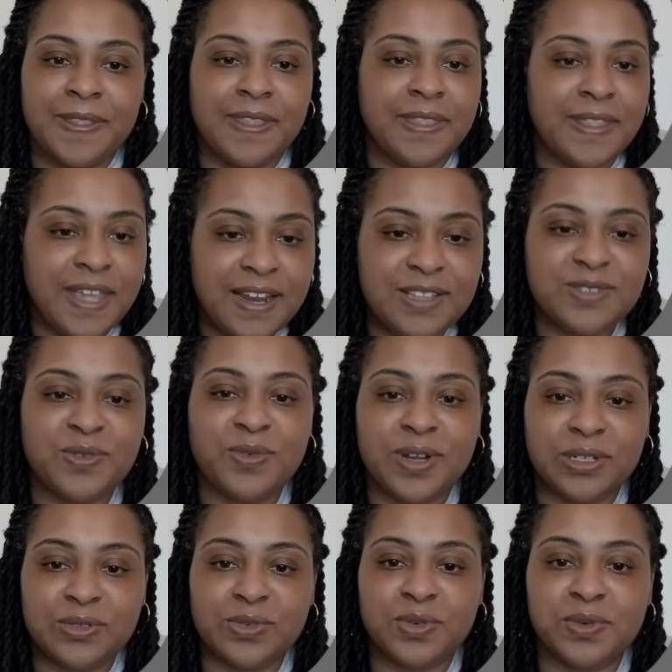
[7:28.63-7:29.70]
That is a
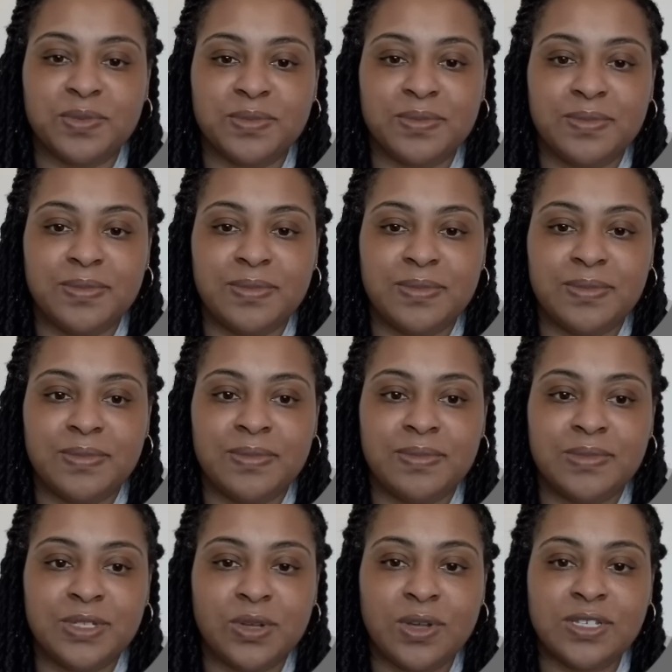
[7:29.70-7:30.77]
restroom.
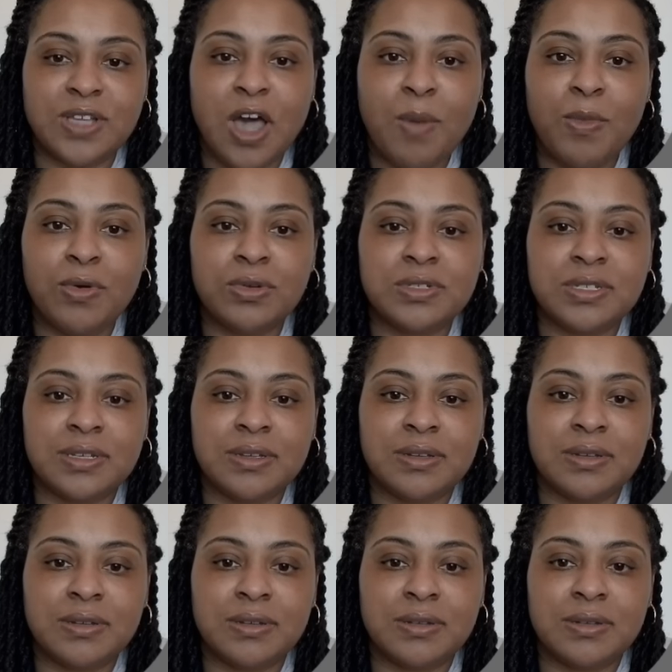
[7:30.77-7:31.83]
So it's almost
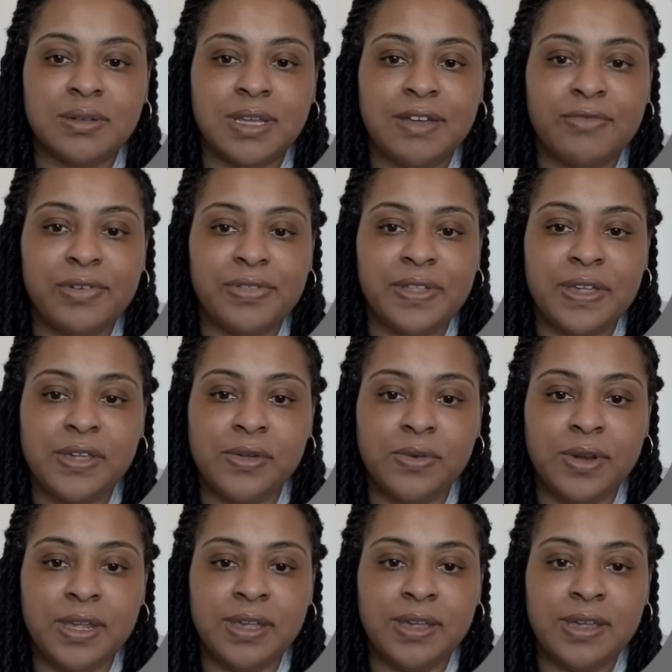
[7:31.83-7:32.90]
everything you
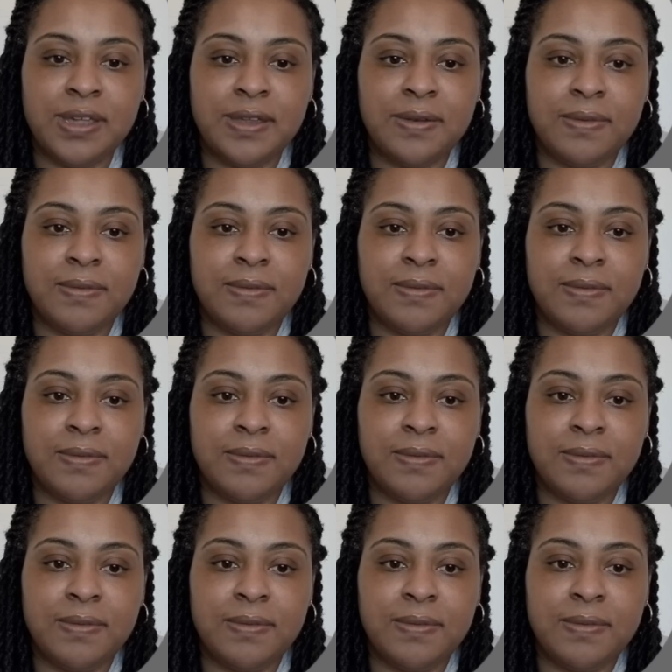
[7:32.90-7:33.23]
need.